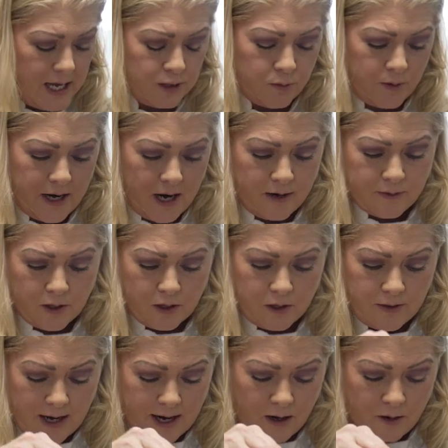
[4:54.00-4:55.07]
It's whatever
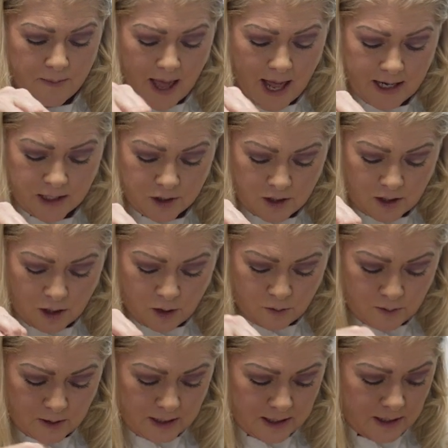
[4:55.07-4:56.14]
the aromatics that you really